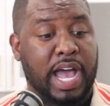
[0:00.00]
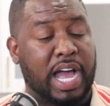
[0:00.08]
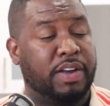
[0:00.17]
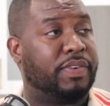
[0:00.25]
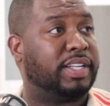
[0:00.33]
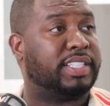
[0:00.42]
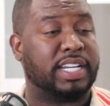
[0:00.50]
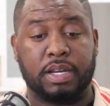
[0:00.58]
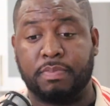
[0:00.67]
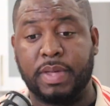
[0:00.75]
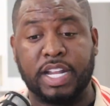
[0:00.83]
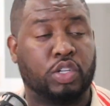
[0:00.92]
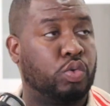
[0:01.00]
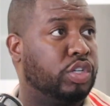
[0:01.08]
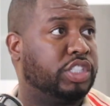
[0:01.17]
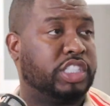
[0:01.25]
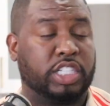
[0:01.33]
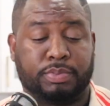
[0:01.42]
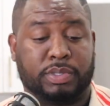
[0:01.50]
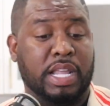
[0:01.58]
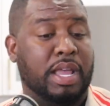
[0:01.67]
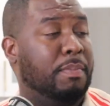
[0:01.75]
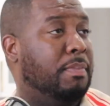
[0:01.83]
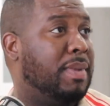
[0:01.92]
I invested in mentorships,
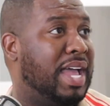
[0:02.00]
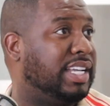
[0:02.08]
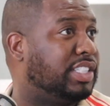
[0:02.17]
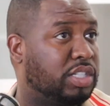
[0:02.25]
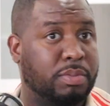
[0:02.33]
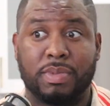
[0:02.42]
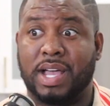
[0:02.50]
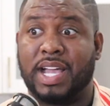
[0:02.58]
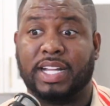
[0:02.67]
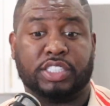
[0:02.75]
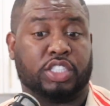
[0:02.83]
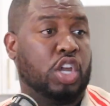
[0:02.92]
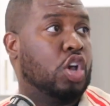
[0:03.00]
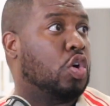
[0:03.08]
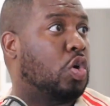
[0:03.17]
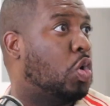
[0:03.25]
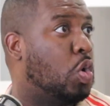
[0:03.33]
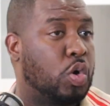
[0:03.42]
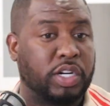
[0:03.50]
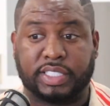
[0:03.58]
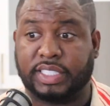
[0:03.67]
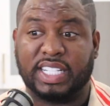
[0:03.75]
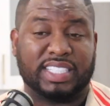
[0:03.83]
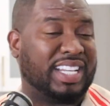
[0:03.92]
masterminds,
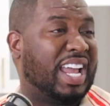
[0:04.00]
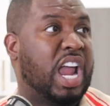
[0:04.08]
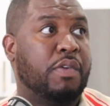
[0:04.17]
courses,